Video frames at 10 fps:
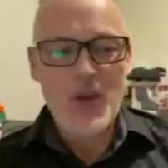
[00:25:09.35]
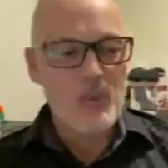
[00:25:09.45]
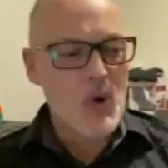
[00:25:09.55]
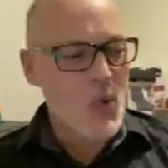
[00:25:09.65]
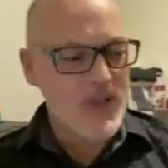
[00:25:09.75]

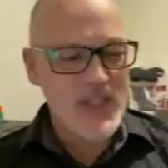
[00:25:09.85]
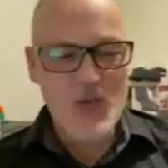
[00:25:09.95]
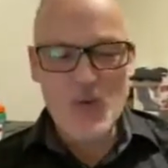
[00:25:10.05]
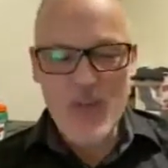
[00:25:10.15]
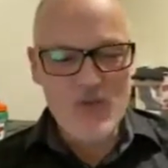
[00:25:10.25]
But one
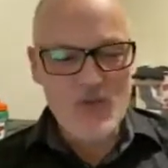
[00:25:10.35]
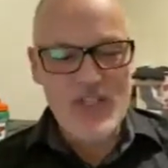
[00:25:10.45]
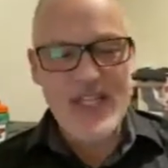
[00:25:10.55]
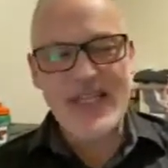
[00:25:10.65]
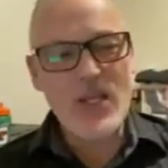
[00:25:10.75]
thing we have
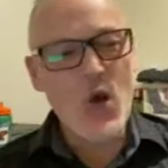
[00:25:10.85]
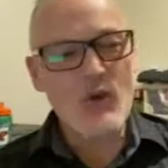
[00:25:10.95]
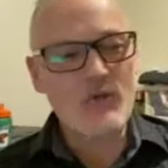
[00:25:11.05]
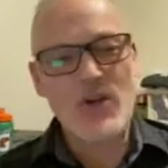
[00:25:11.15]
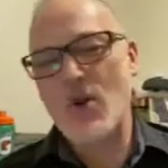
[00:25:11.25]
seen
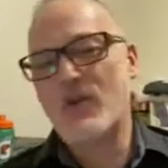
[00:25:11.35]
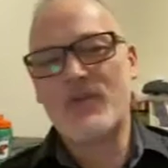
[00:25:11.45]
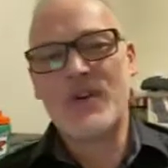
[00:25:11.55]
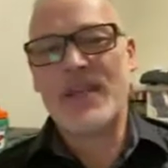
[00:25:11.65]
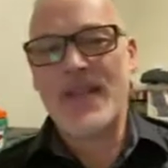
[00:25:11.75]
over and
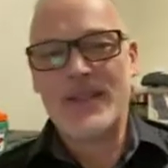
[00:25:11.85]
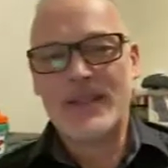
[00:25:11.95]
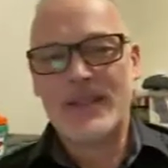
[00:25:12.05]
over again